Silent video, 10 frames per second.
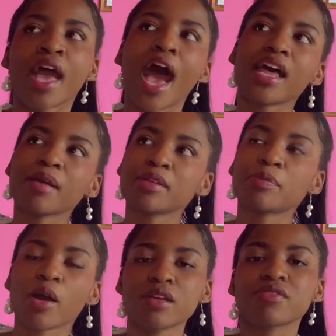And I mean,
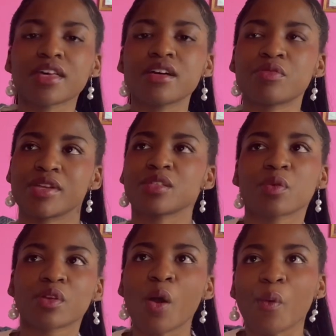part of the reason
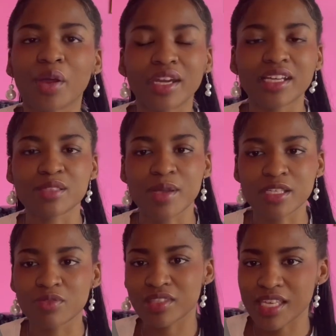we're not wearing as much
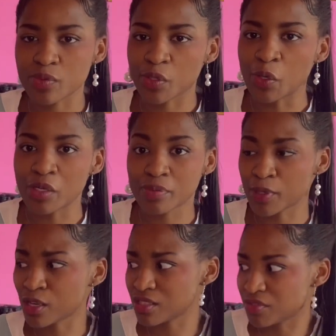of the things we own is
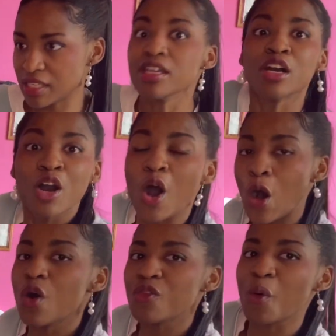because of the
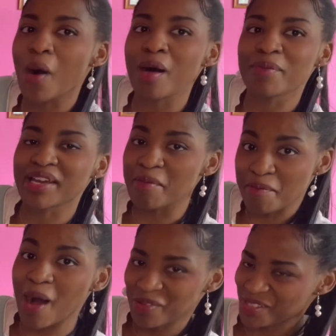overwhelming
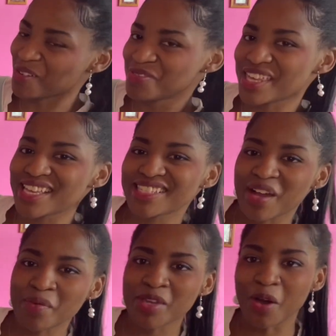amount of things
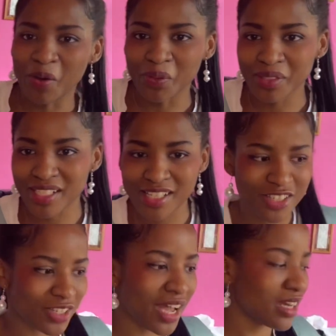that we own, and it's
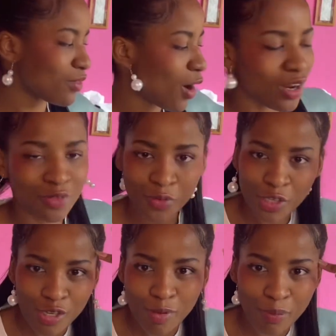just kind of hard for the
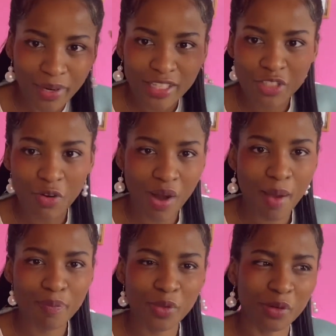human brain to
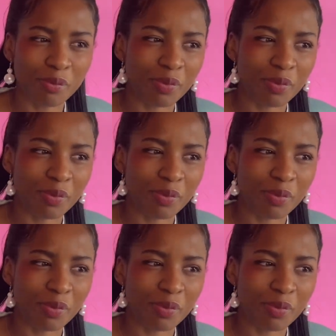wrap your